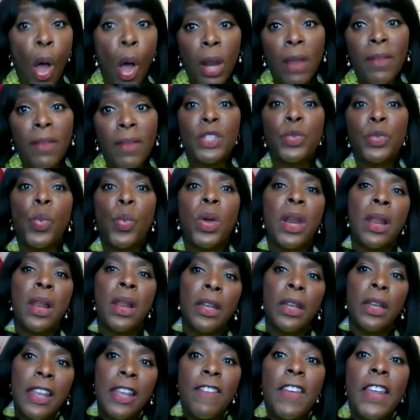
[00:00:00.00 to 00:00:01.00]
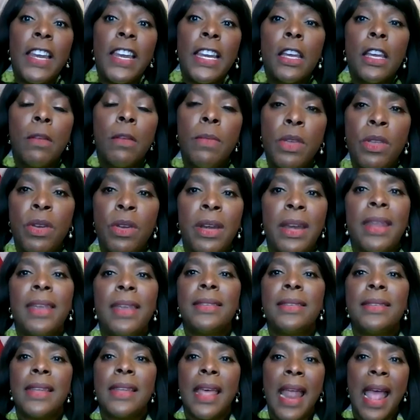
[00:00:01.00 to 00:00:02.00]
All of us want to live in
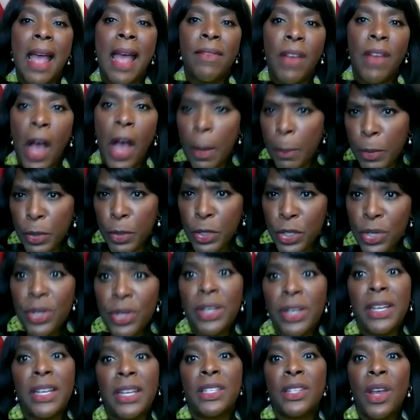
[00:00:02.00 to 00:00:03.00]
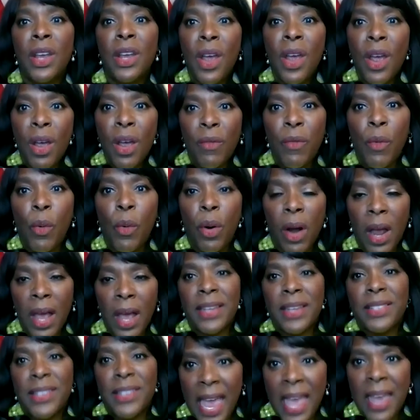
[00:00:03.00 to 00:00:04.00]
communities that have opportunities for
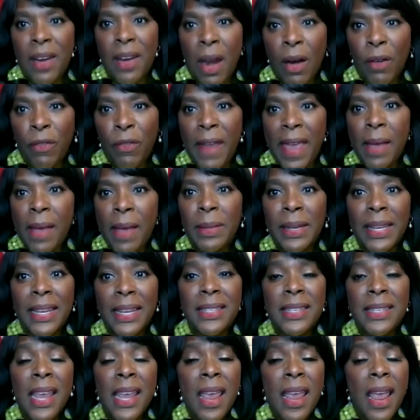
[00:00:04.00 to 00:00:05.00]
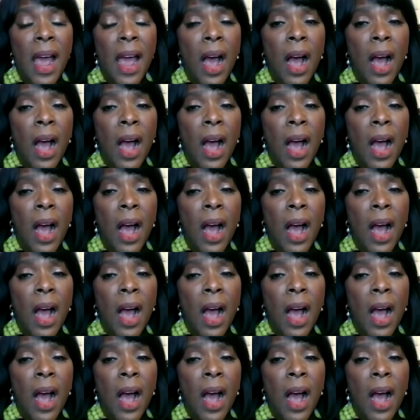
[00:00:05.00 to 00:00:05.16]
us and our families.